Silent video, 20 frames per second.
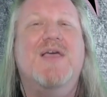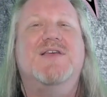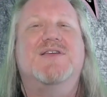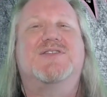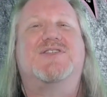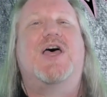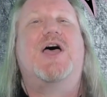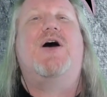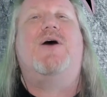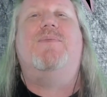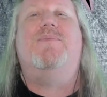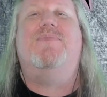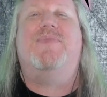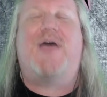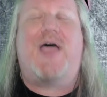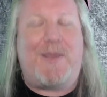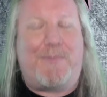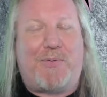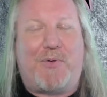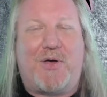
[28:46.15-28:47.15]
So,
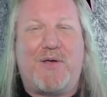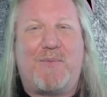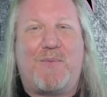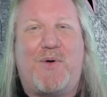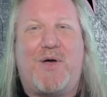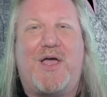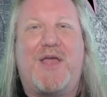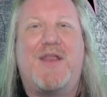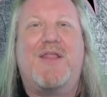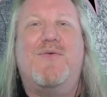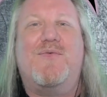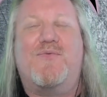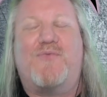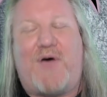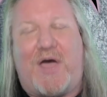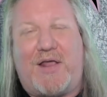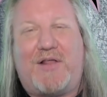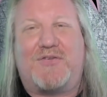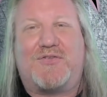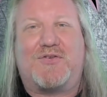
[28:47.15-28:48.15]
9.1,
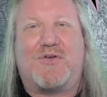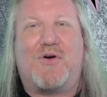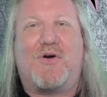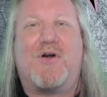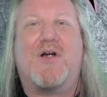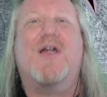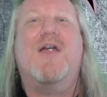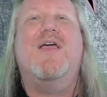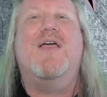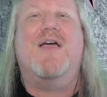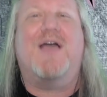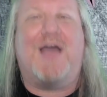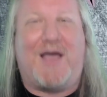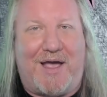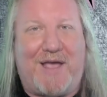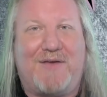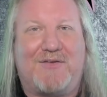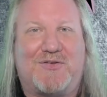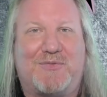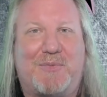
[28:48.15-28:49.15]
final score,
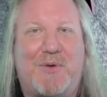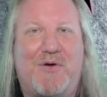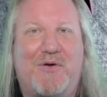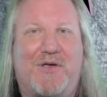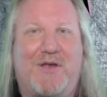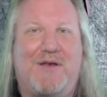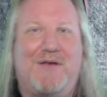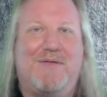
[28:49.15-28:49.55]
I have spoken.